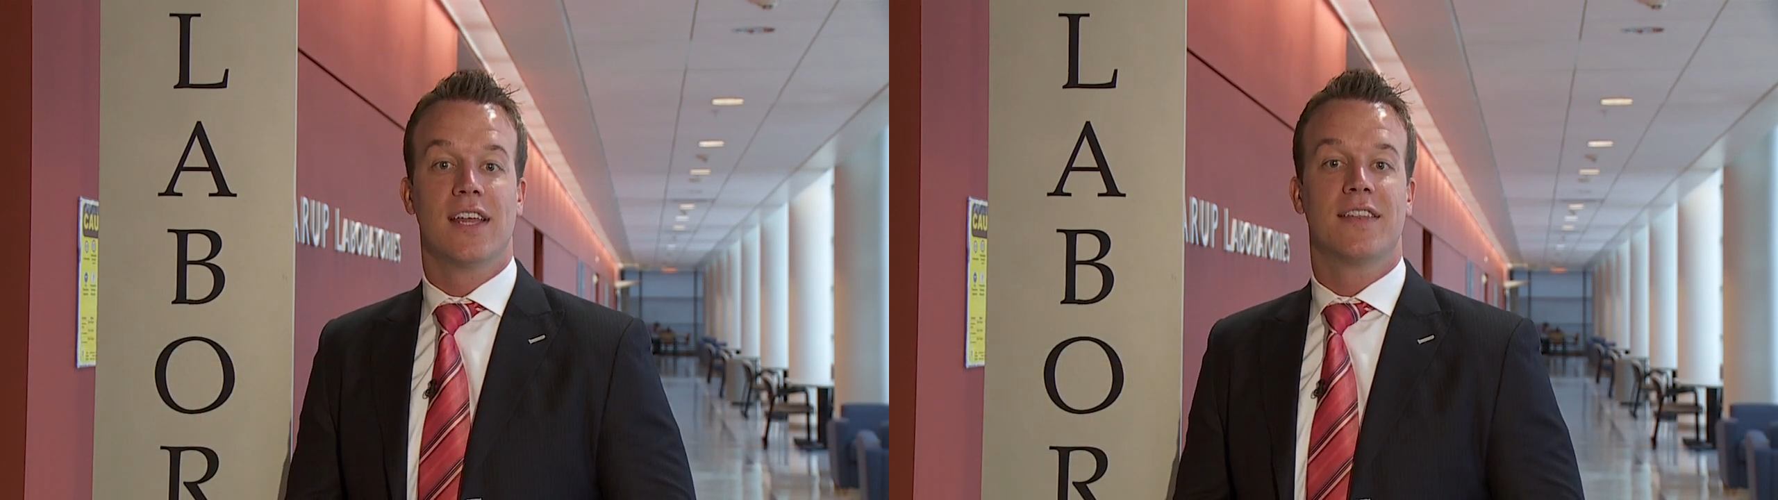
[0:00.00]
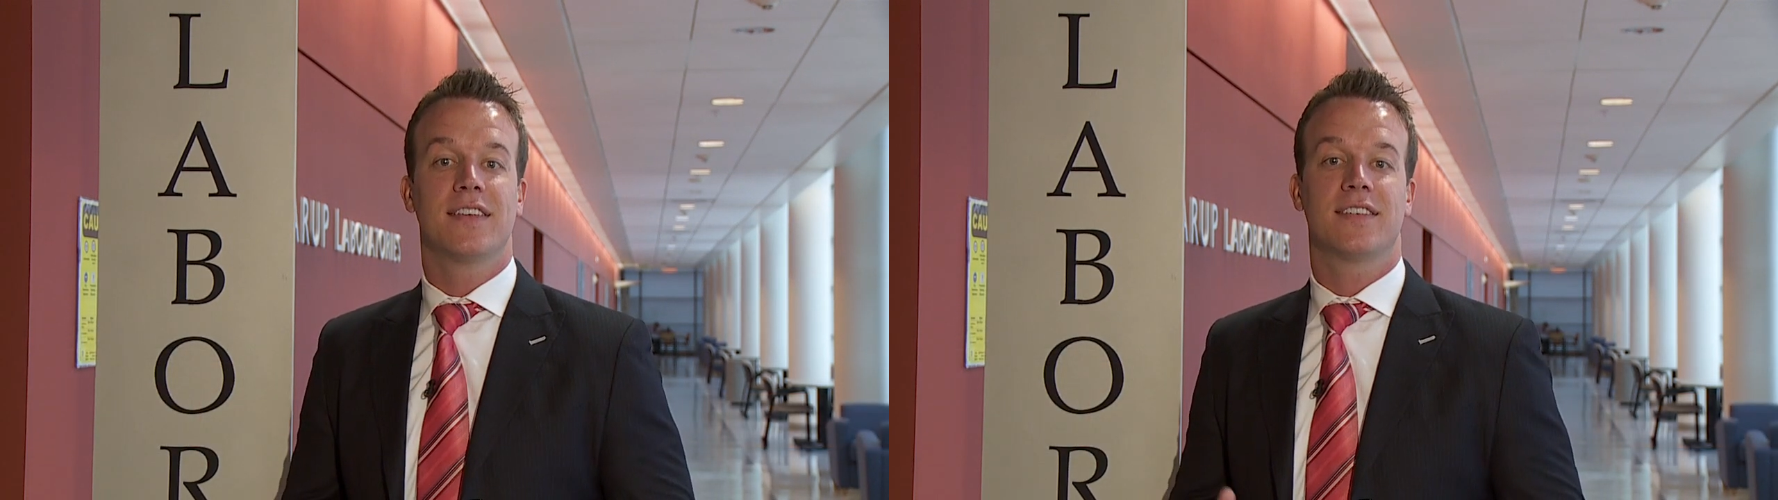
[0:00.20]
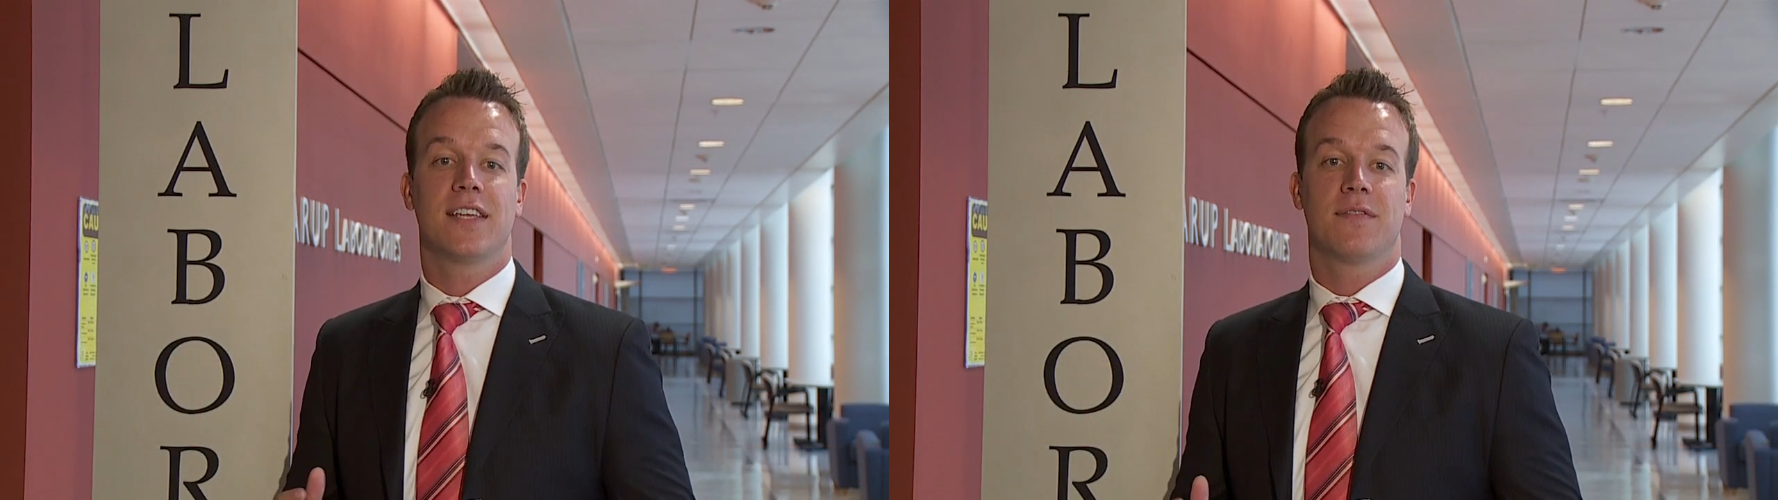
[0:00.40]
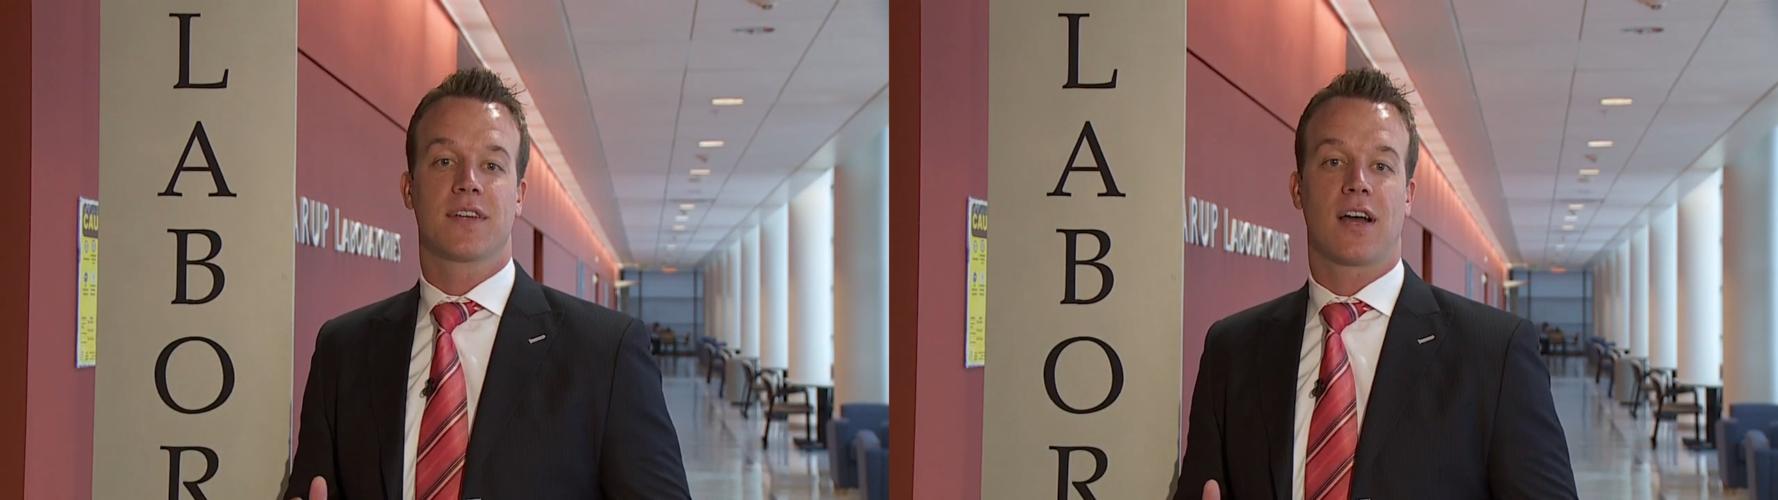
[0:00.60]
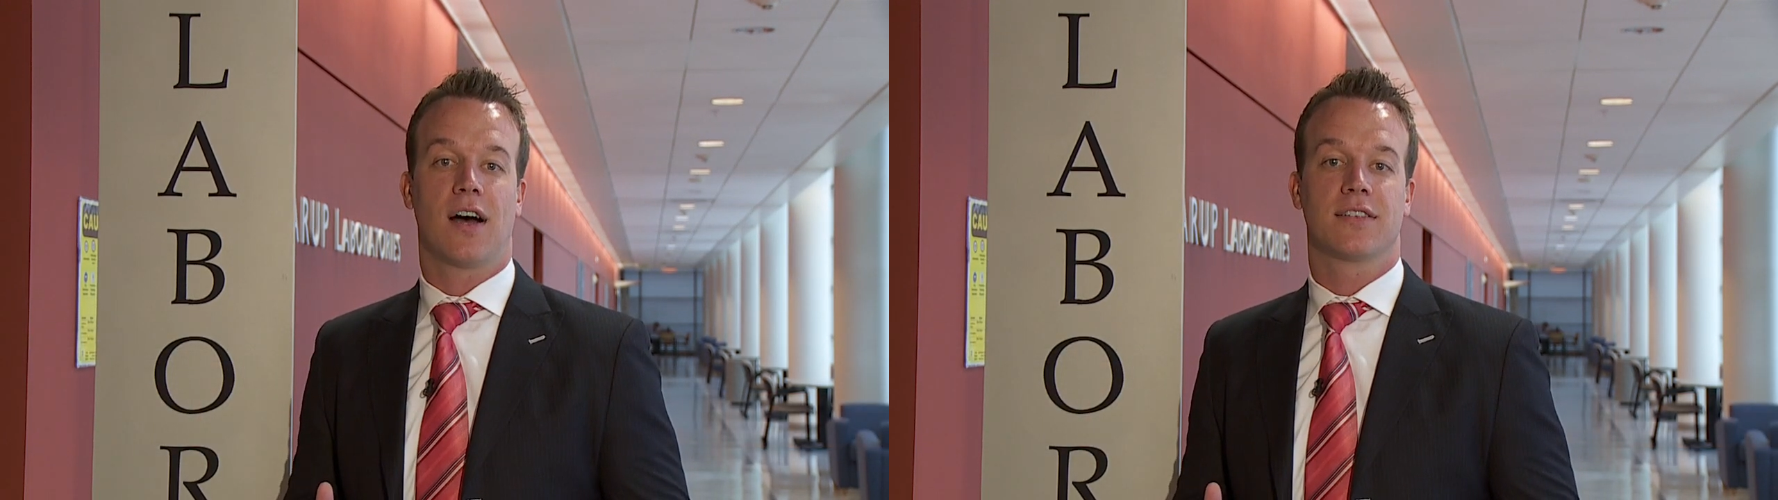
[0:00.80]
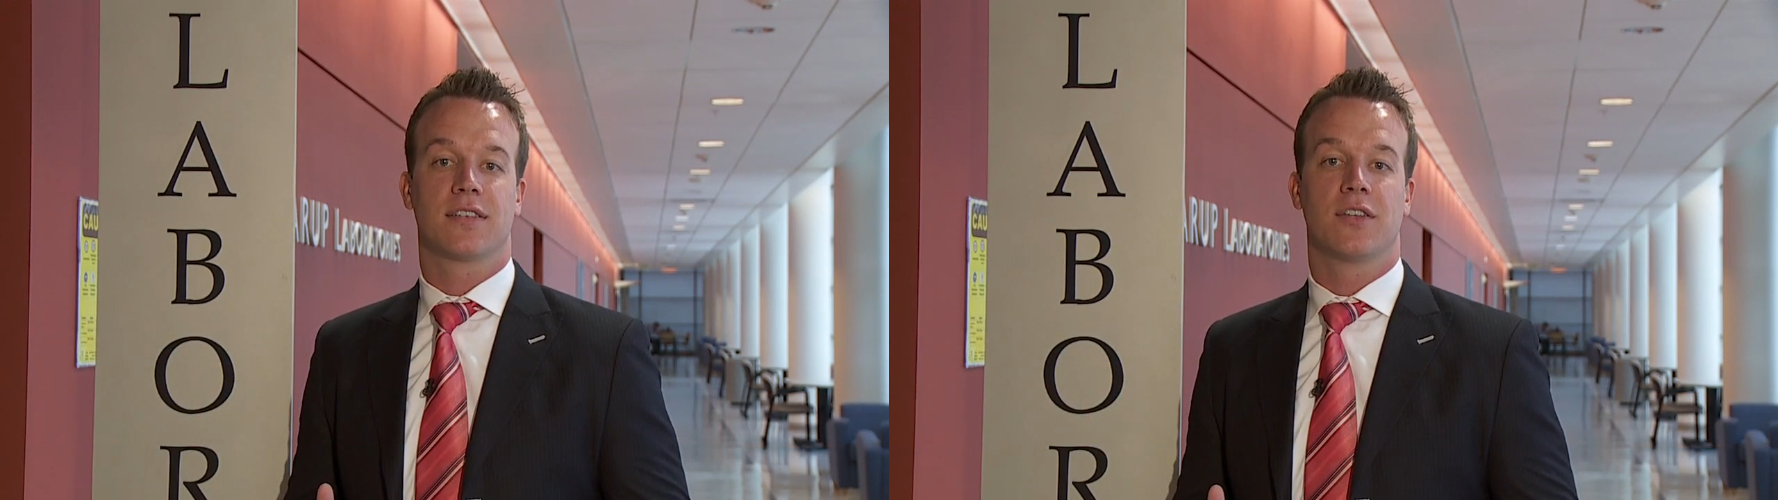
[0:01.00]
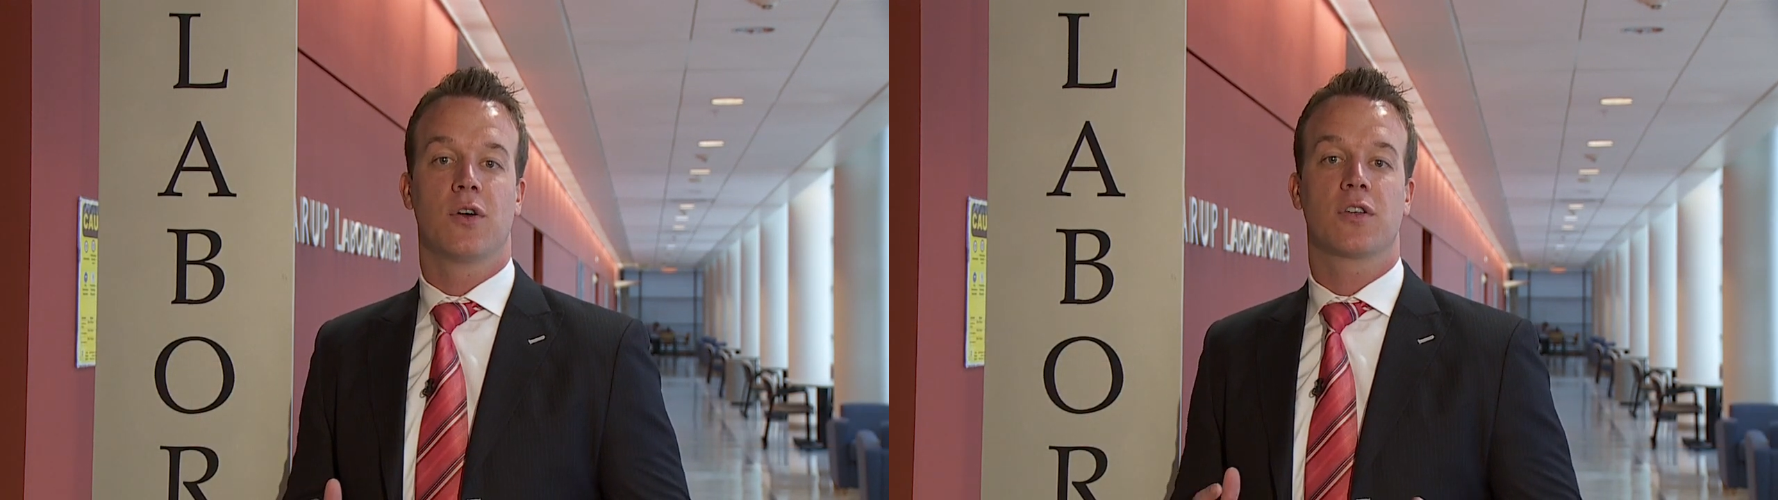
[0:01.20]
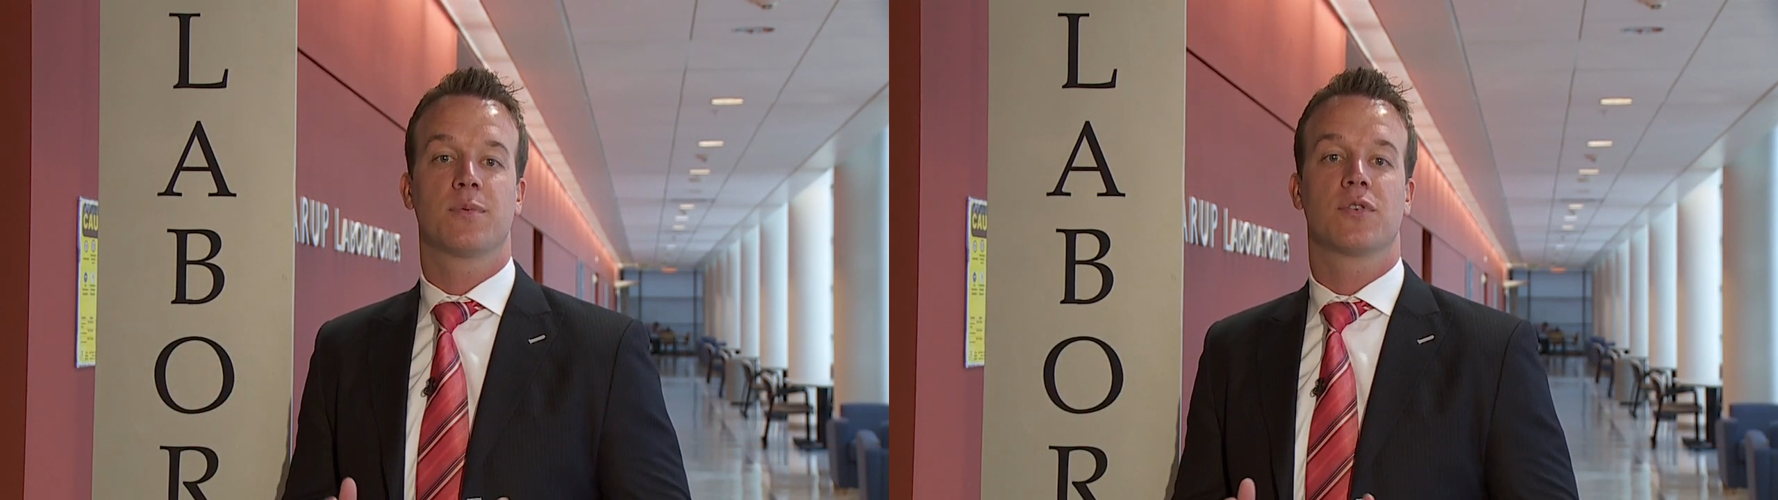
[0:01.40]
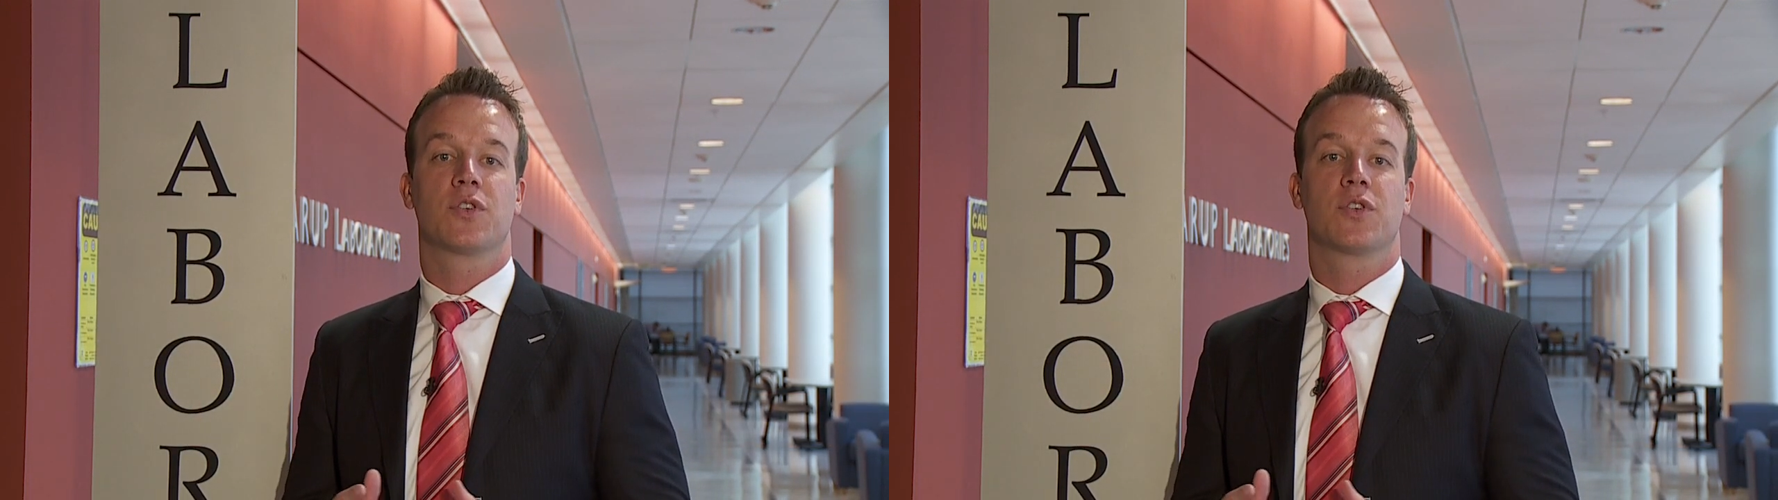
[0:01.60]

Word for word: This even causes a noticeable